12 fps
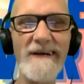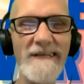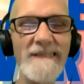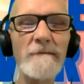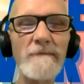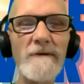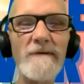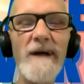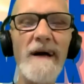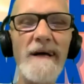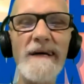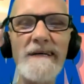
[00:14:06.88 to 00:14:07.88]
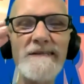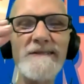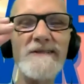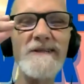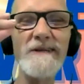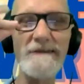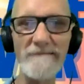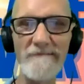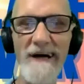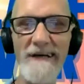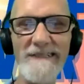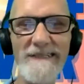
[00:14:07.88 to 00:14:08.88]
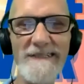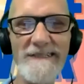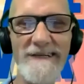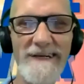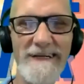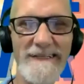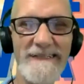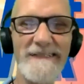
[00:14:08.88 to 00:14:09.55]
Except they're not instant magic tricks.